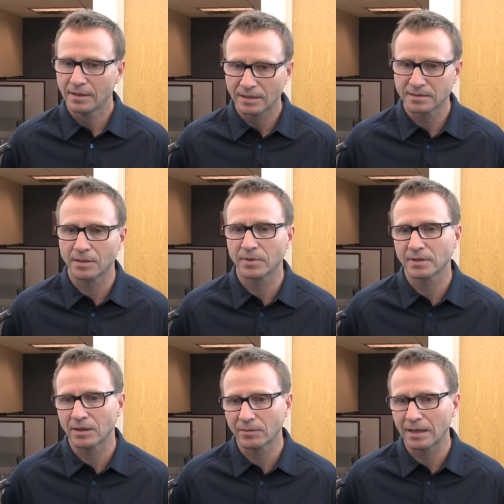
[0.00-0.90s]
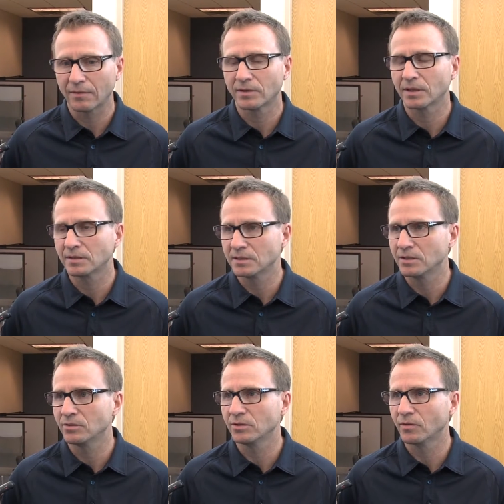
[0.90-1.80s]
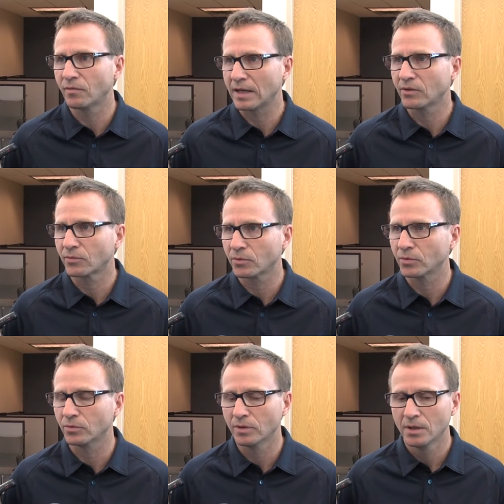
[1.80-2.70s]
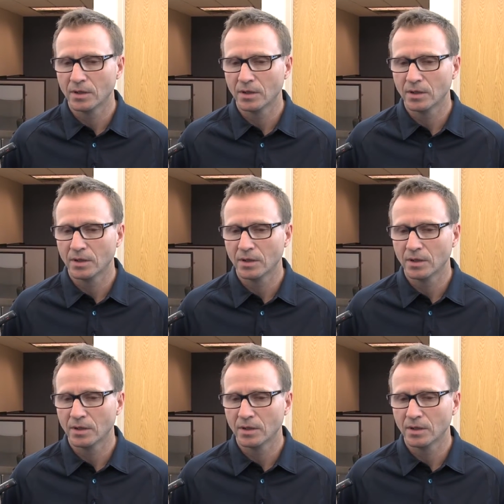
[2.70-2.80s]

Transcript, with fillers: That's something that we have to continue to fight through.